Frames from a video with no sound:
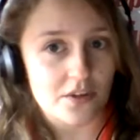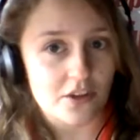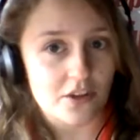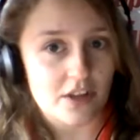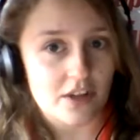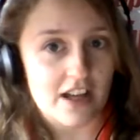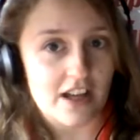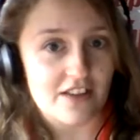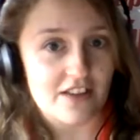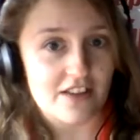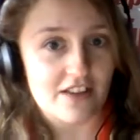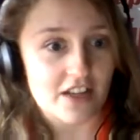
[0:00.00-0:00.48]
They'll
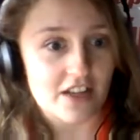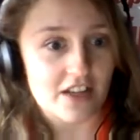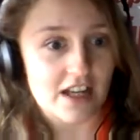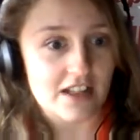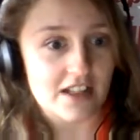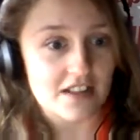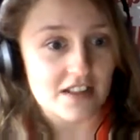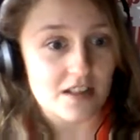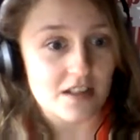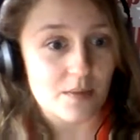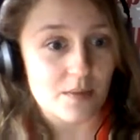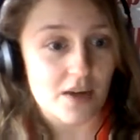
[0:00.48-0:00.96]
have an
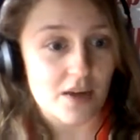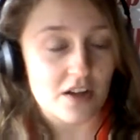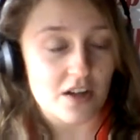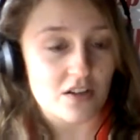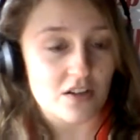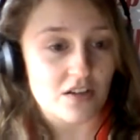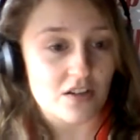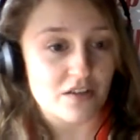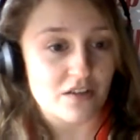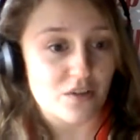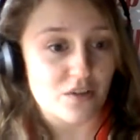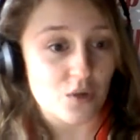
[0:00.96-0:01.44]
IT
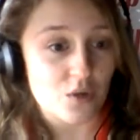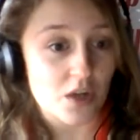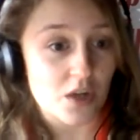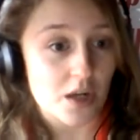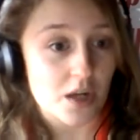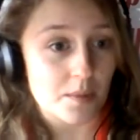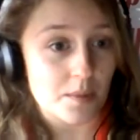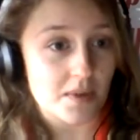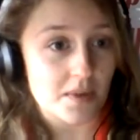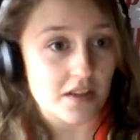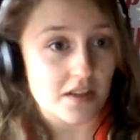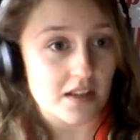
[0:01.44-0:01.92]
person phone
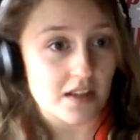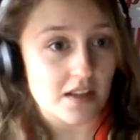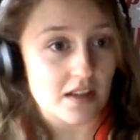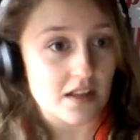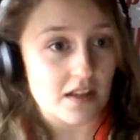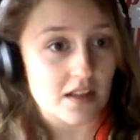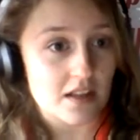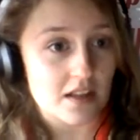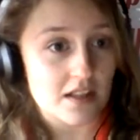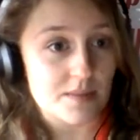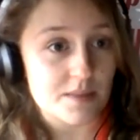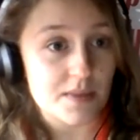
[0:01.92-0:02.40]
up and like
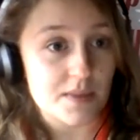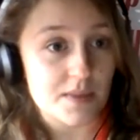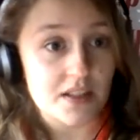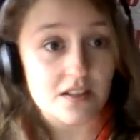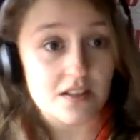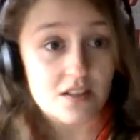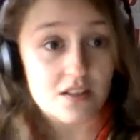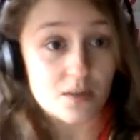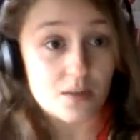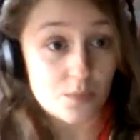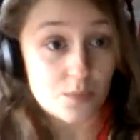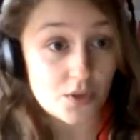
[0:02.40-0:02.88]
explain
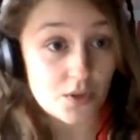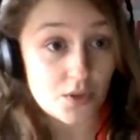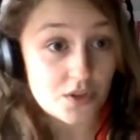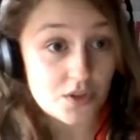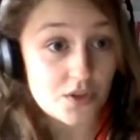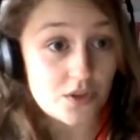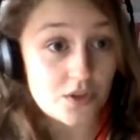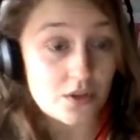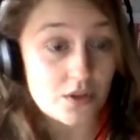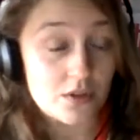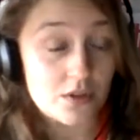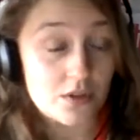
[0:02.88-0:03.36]
to them what to
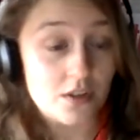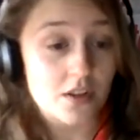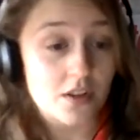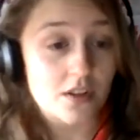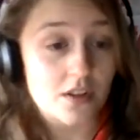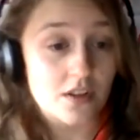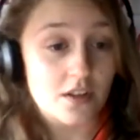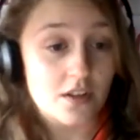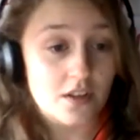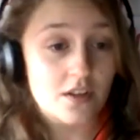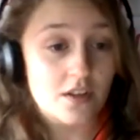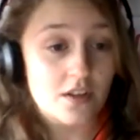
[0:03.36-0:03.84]
do,
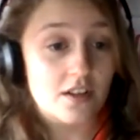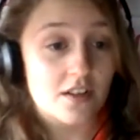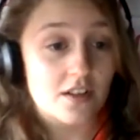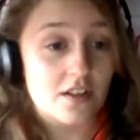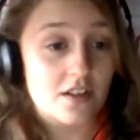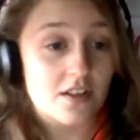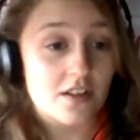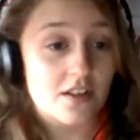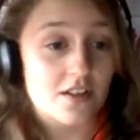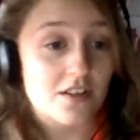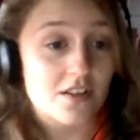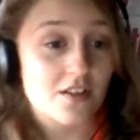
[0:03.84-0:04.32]

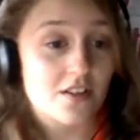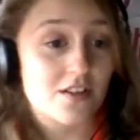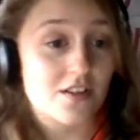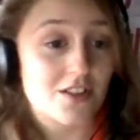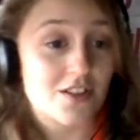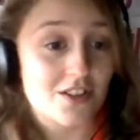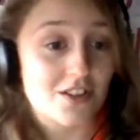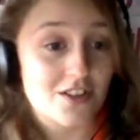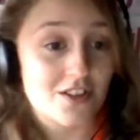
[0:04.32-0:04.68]
which is